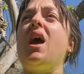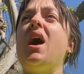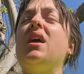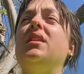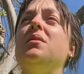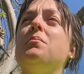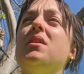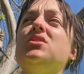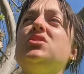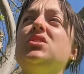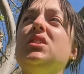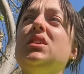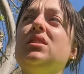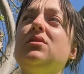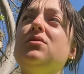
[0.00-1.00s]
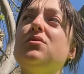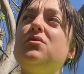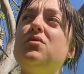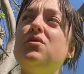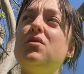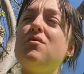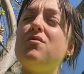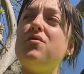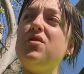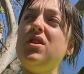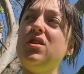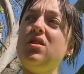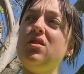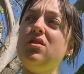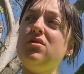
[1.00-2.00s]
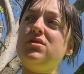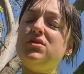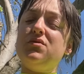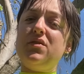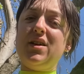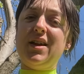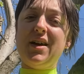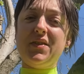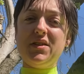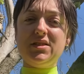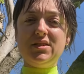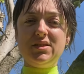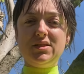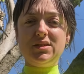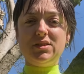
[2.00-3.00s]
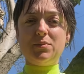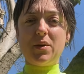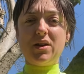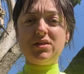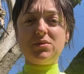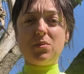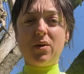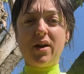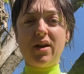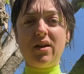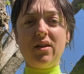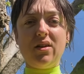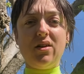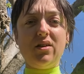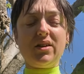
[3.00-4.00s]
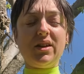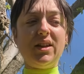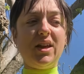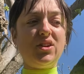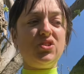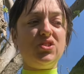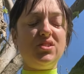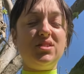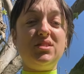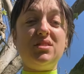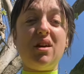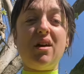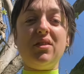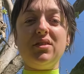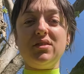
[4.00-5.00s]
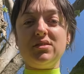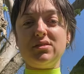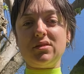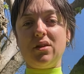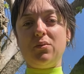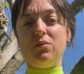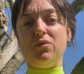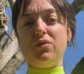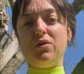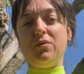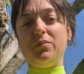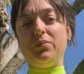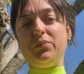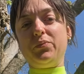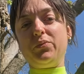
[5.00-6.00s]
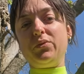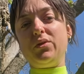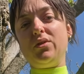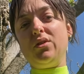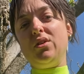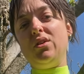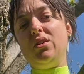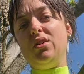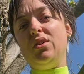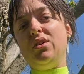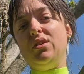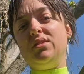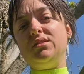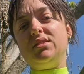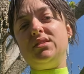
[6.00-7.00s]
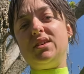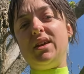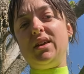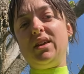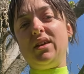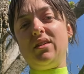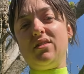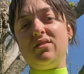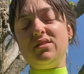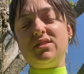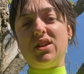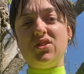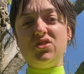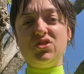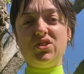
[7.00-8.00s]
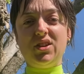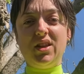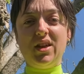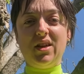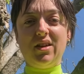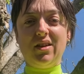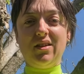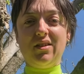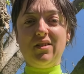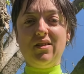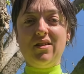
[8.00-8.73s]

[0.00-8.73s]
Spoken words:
and imagining for you to feel out, this is the space where our connections to others come from. So taking our attention here,